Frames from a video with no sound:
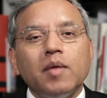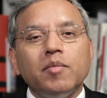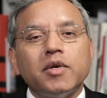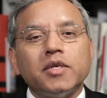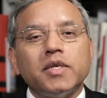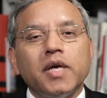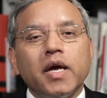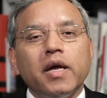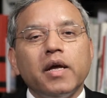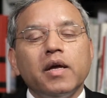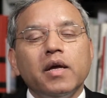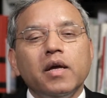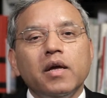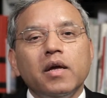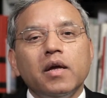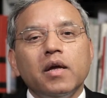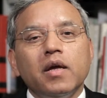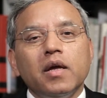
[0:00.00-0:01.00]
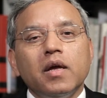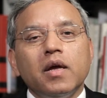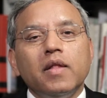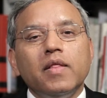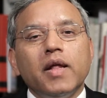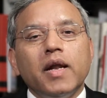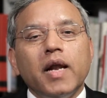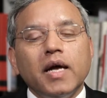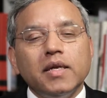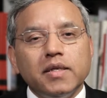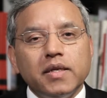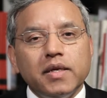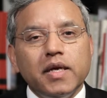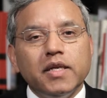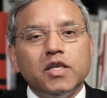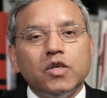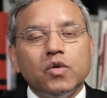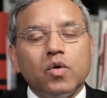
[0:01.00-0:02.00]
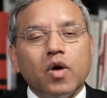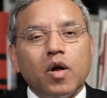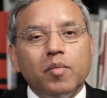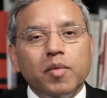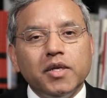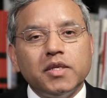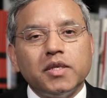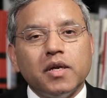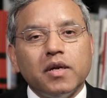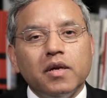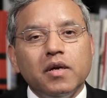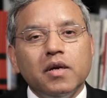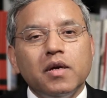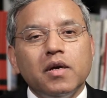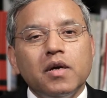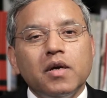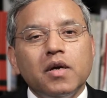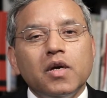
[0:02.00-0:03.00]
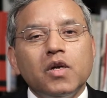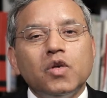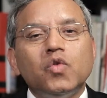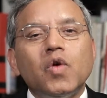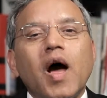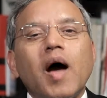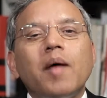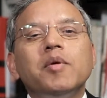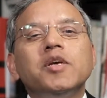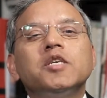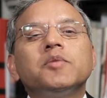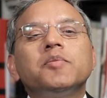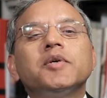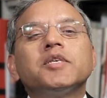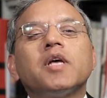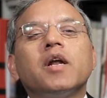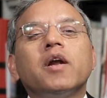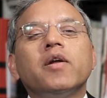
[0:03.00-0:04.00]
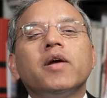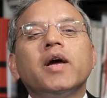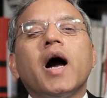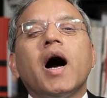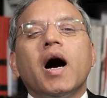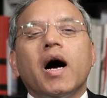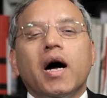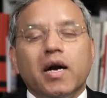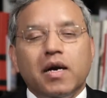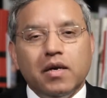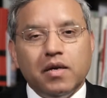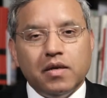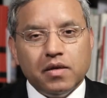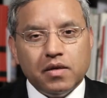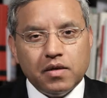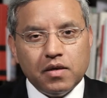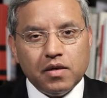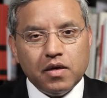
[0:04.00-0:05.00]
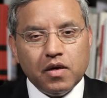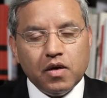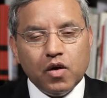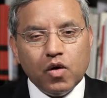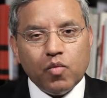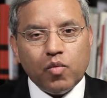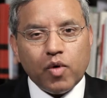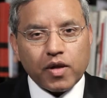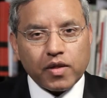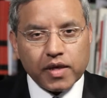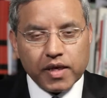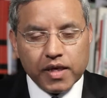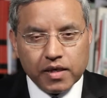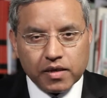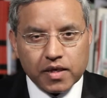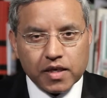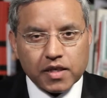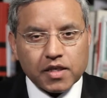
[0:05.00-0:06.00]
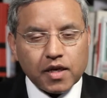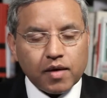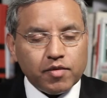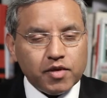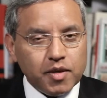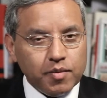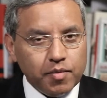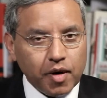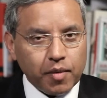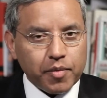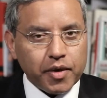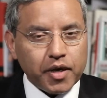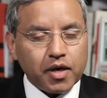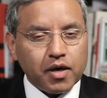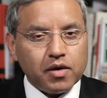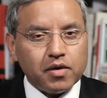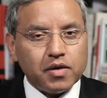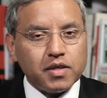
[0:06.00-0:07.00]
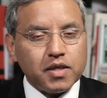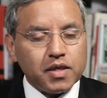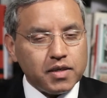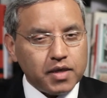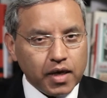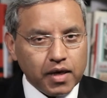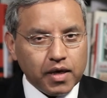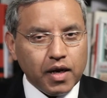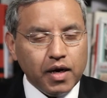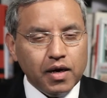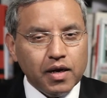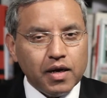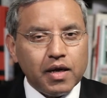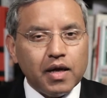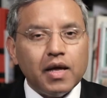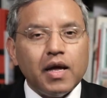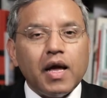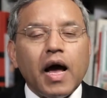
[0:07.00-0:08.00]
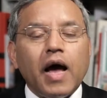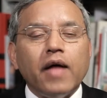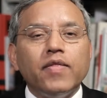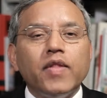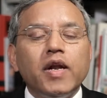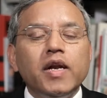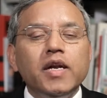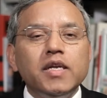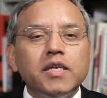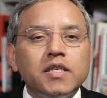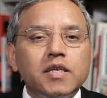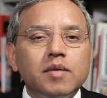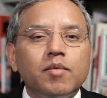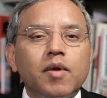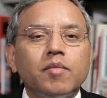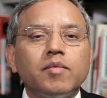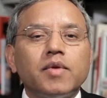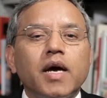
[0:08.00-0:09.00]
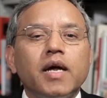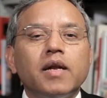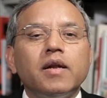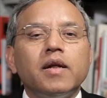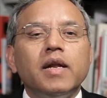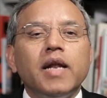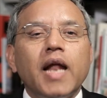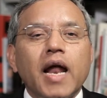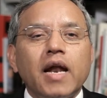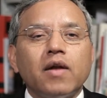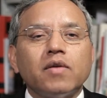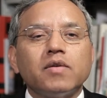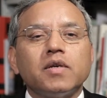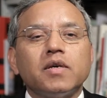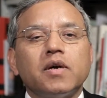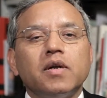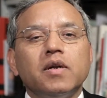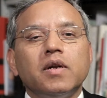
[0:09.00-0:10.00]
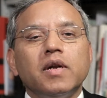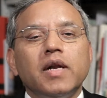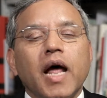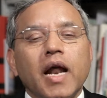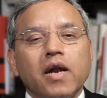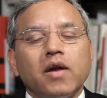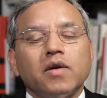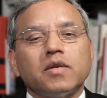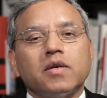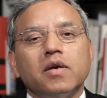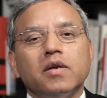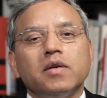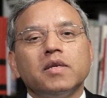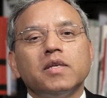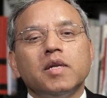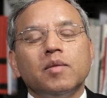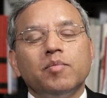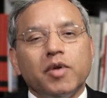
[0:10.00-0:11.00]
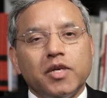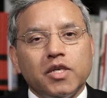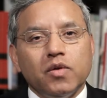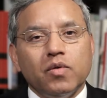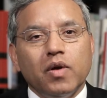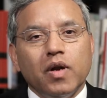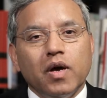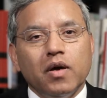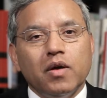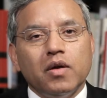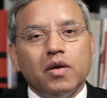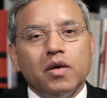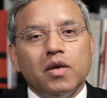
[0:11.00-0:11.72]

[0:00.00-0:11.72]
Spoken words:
I must say, in the 1982 Convention to have a special regard for the interests of developing countries in general and the least developed and the landlocked countries in particular.